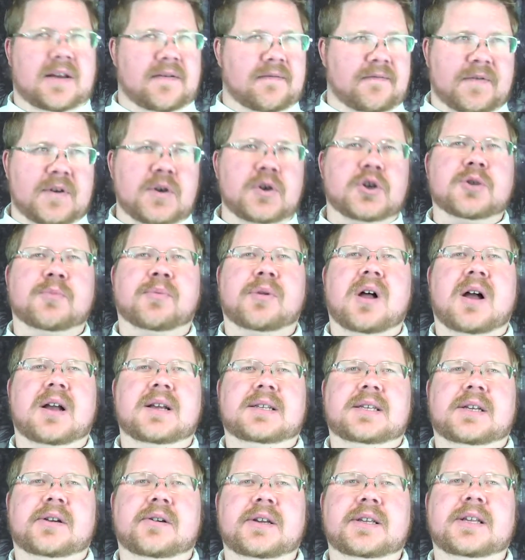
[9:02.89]
future blog
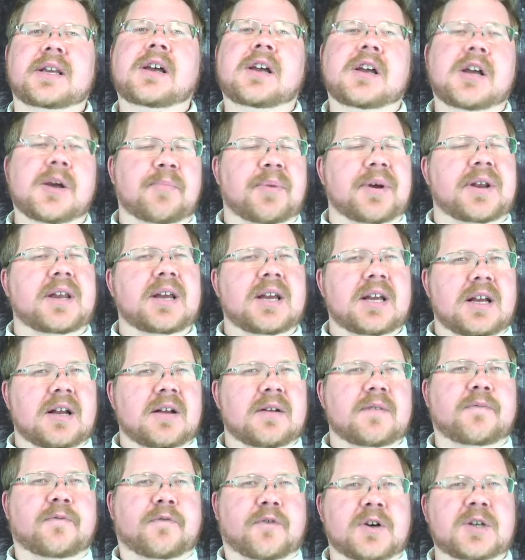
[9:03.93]
series, but
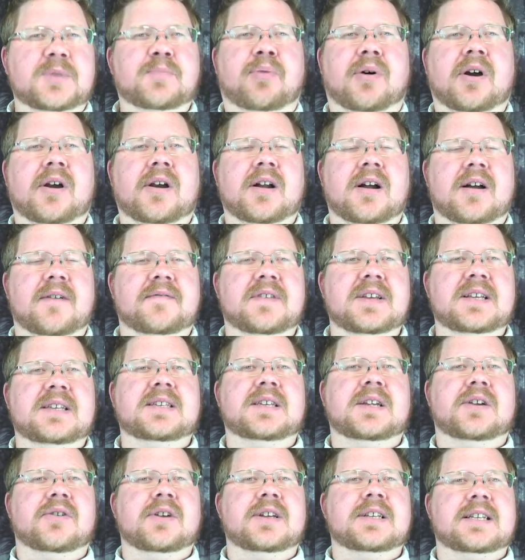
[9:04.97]
first part of this
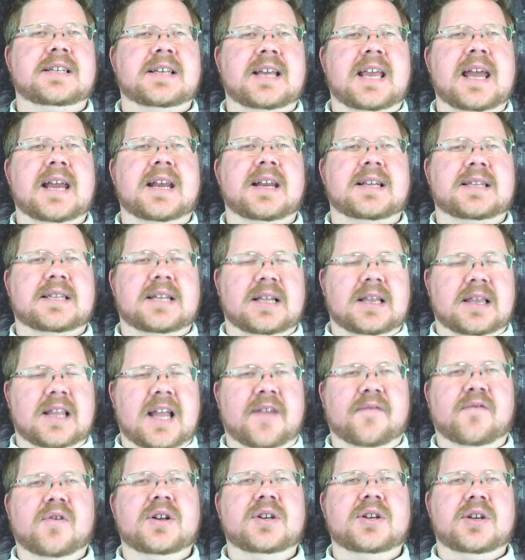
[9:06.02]
series is to
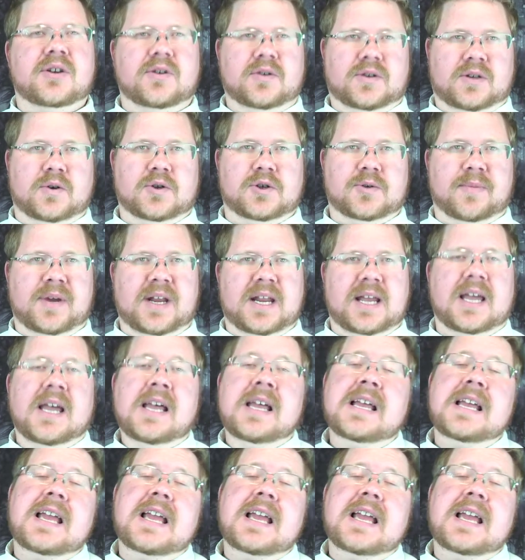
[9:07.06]
leverage your social media.